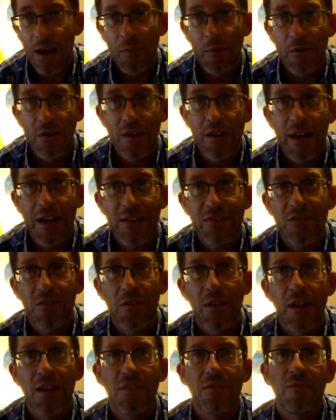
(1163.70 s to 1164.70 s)
time to really answer
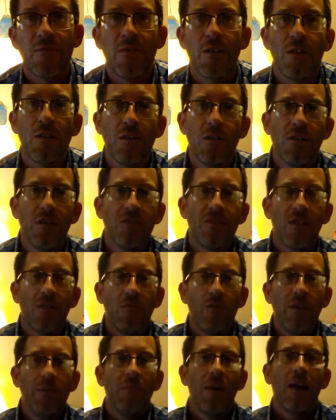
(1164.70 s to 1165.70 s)
that very good, so
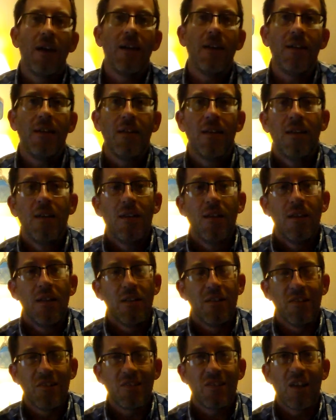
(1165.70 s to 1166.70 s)
we may
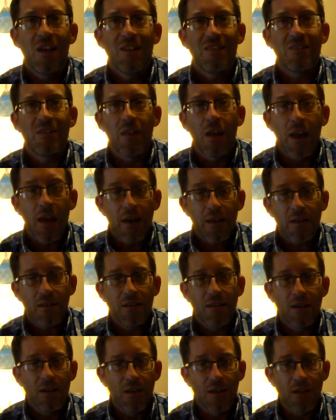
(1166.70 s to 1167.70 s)
discuss that
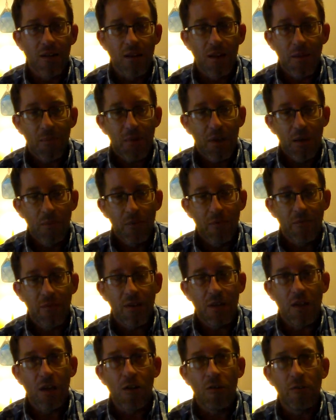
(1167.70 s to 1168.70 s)
in an upcoming
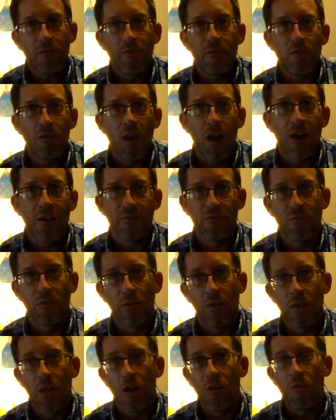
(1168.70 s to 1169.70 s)
video if you guys
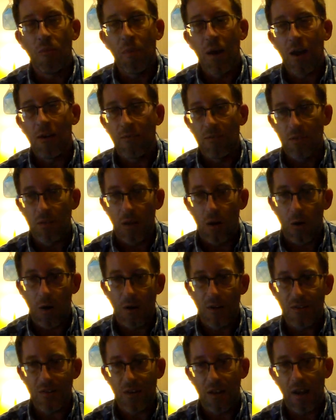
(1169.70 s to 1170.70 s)
want to know about
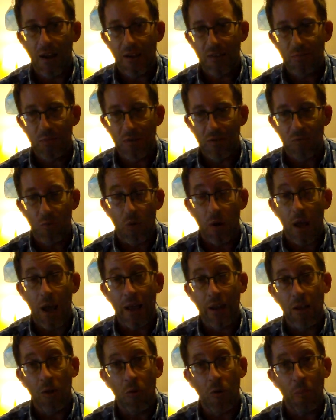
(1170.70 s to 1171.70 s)
Valaris and Aspens, what
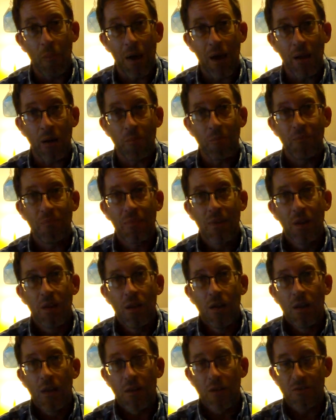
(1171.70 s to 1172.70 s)
I know about them.
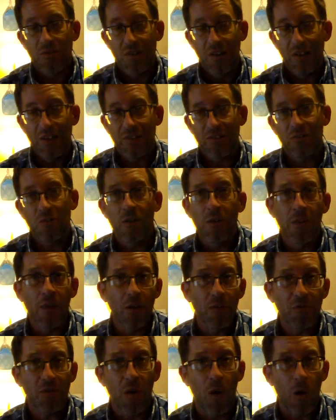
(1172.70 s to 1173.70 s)
There's a history of
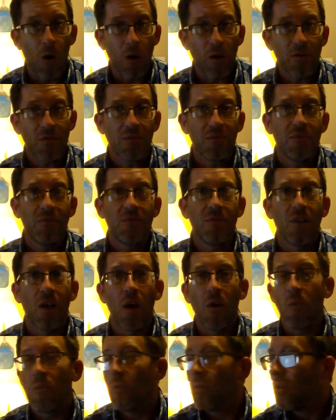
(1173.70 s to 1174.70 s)
those cars,
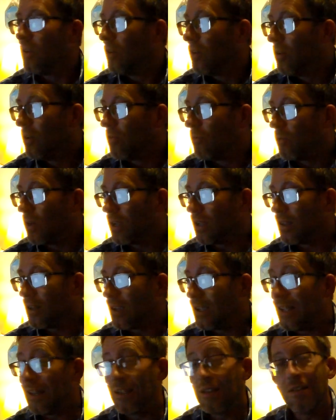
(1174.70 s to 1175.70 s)
so we
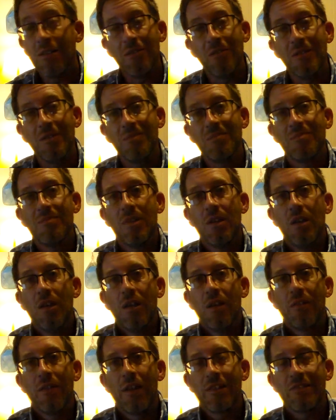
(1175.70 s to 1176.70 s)
can get into it.
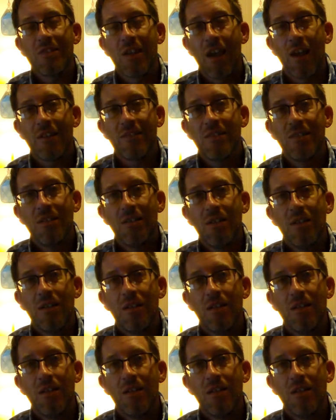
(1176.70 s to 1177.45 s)
Thanks, guys.